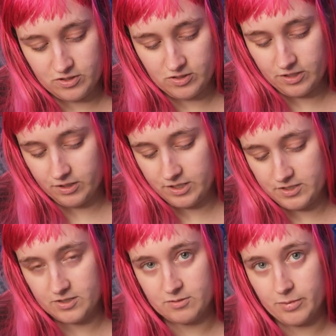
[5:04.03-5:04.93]
of
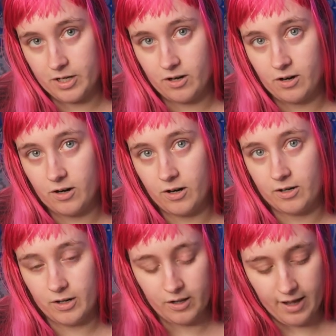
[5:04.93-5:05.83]
sunglasses in my car,
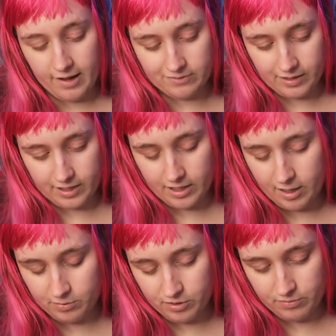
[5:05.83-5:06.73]
and I'll have like a
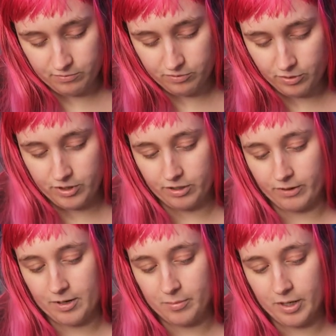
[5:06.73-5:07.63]
couple of them floating
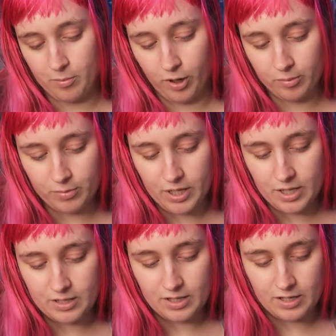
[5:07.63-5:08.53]
around my
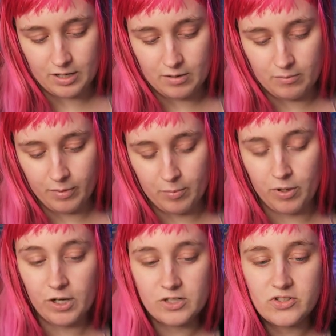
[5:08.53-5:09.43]
apartment and in my
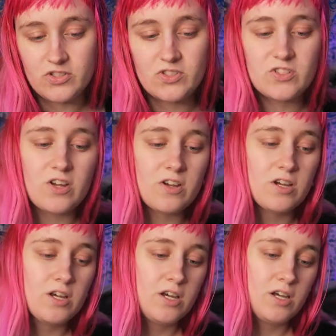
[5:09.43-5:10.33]
purse,
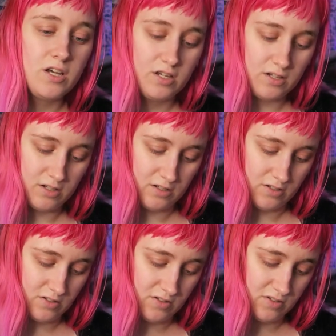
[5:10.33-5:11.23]

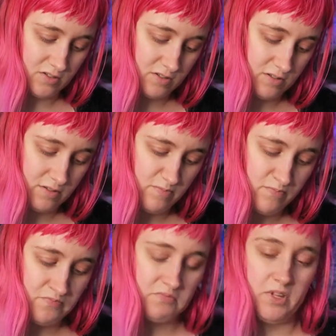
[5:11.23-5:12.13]
because
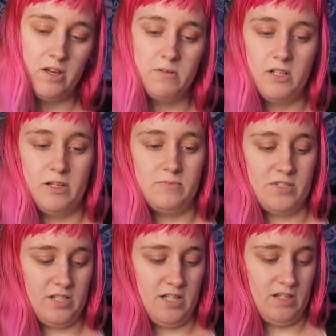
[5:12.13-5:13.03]
I'm
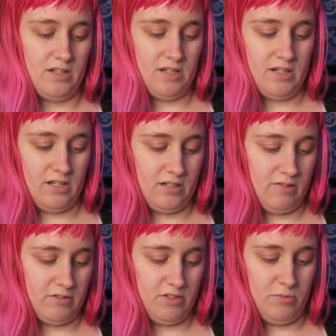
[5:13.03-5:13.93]
clumsy and I'll
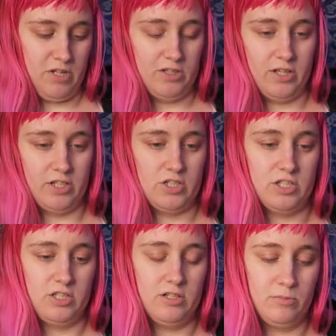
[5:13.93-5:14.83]
never spend like a
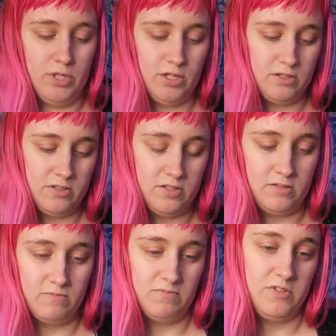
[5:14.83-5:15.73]
shit ton of money on
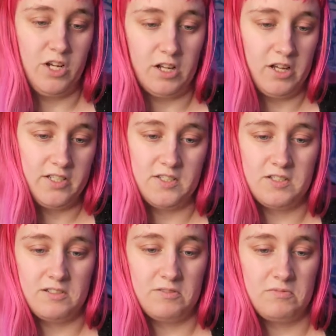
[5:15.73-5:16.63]

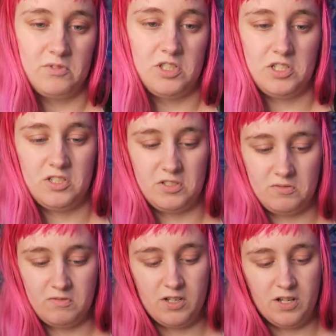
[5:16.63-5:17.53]
sunglasses. It's just,